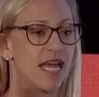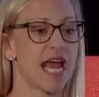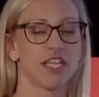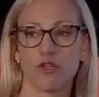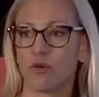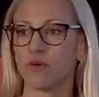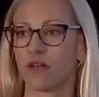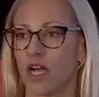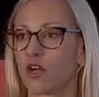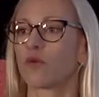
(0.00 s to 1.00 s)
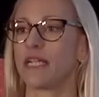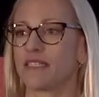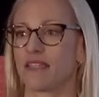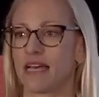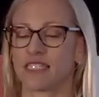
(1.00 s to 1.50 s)
and you agree
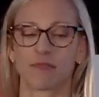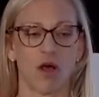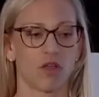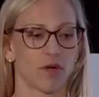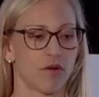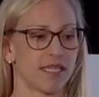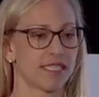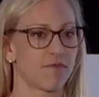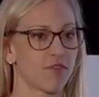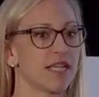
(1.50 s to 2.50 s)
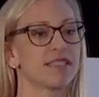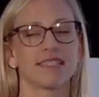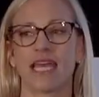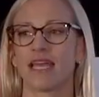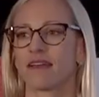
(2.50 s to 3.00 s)
to that small request up front,
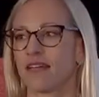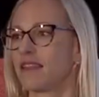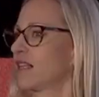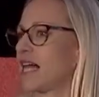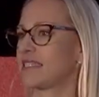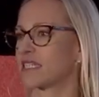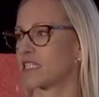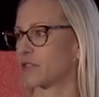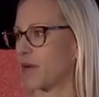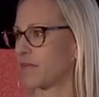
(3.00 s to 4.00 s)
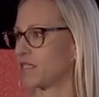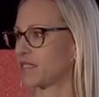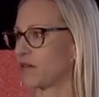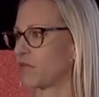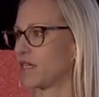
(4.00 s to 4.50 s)
say in the classic experiments
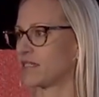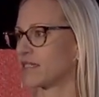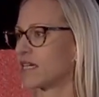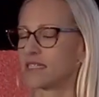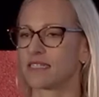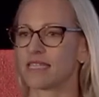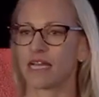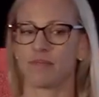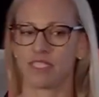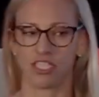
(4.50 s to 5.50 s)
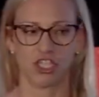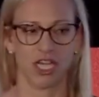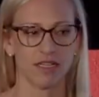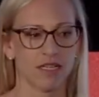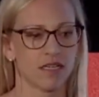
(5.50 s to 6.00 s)
it was to sign a
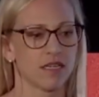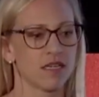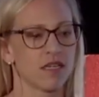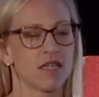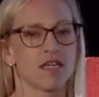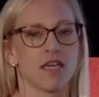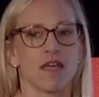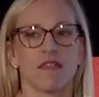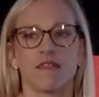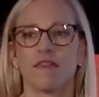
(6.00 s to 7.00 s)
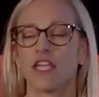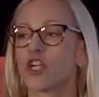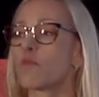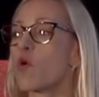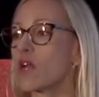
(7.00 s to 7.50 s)
petition, then
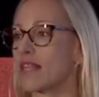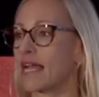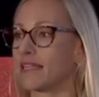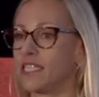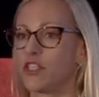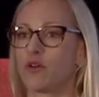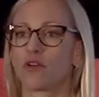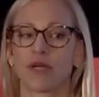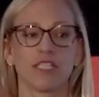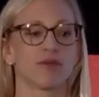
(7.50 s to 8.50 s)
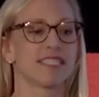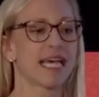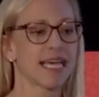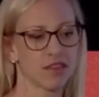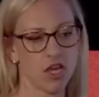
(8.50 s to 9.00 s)
you're more likely to agree to a
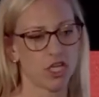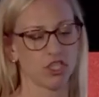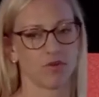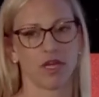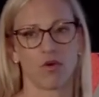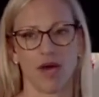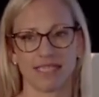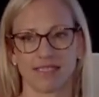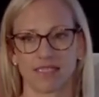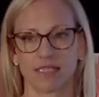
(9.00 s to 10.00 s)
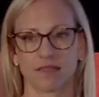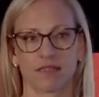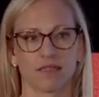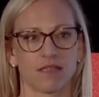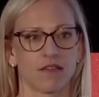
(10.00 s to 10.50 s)
second larger request.
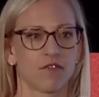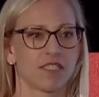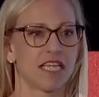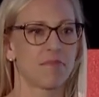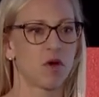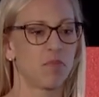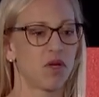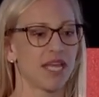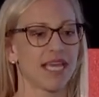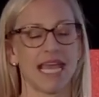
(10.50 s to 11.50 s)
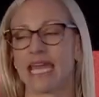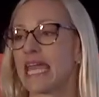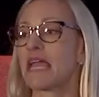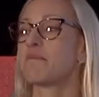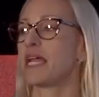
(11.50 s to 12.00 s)
For example, putting a
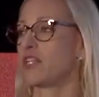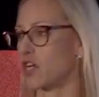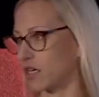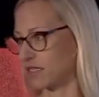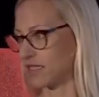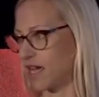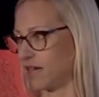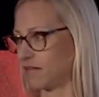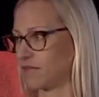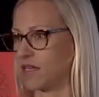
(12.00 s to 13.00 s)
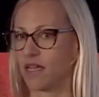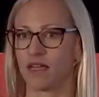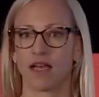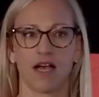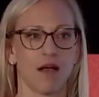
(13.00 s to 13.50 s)
campaign yard sign
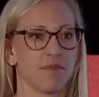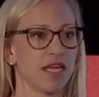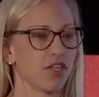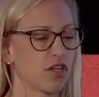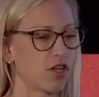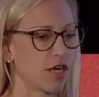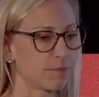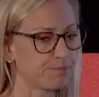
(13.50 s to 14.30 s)
um, in your yard.